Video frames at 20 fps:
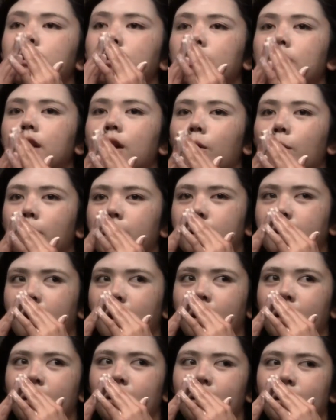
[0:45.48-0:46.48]
in a way
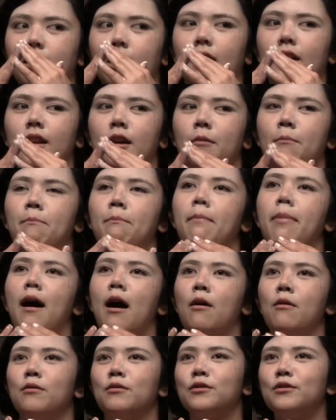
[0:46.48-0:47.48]
that kind of
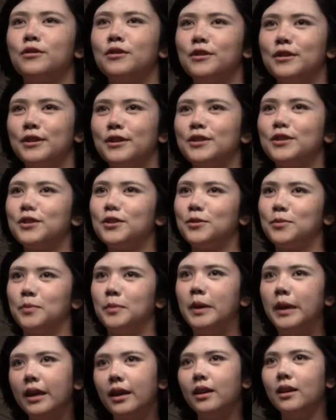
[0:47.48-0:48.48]
empowers
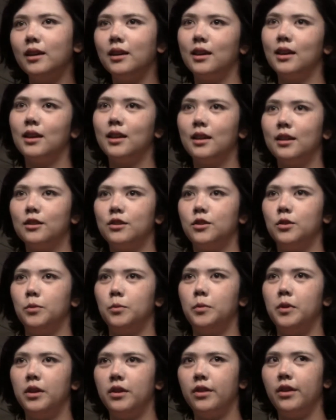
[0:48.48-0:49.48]
me to
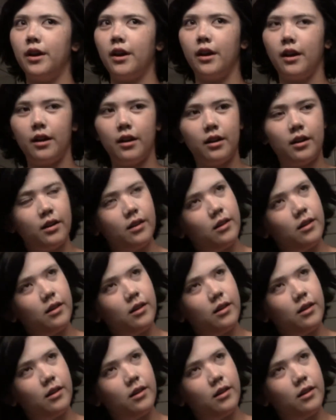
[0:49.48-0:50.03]
be there.